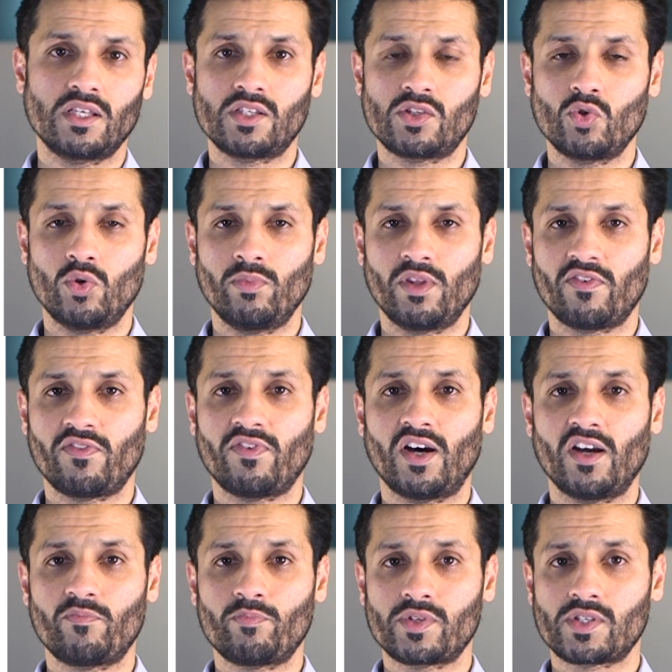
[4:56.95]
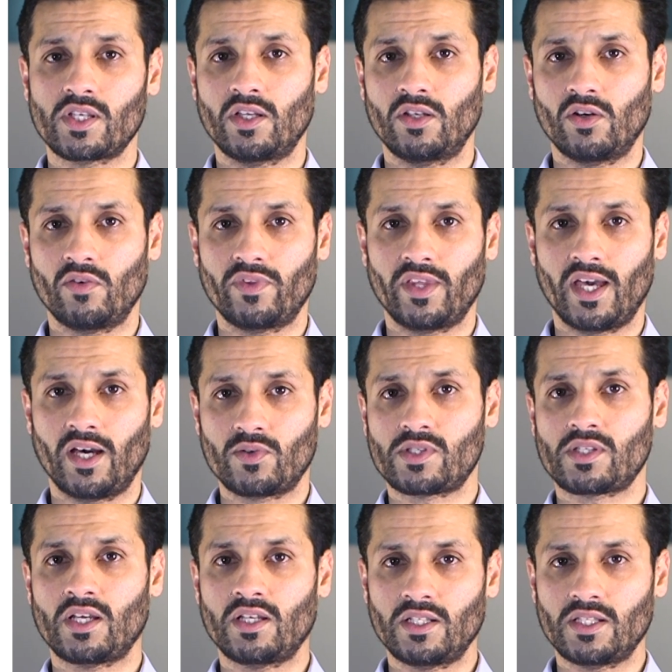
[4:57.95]
is normally 5% of the
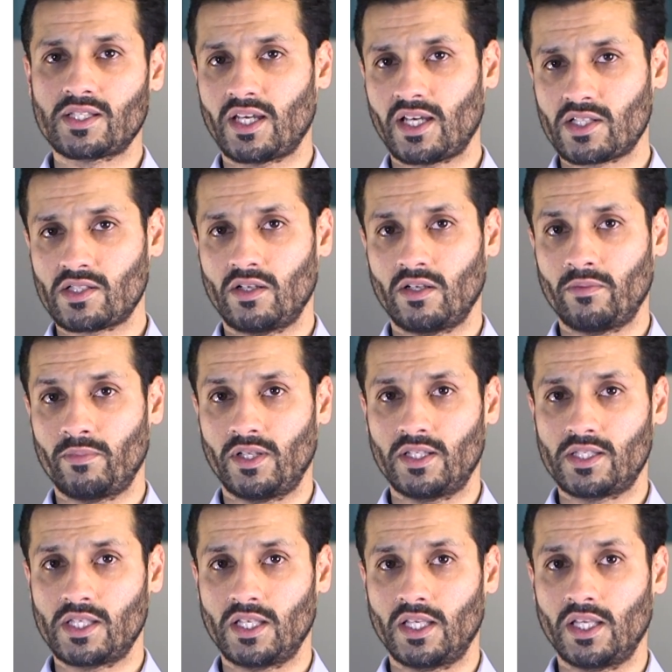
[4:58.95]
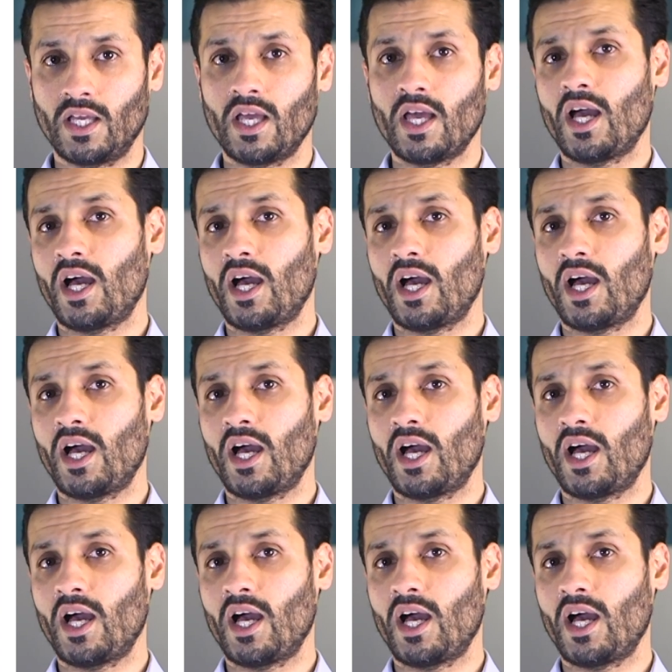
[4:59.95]
outstanding tax liability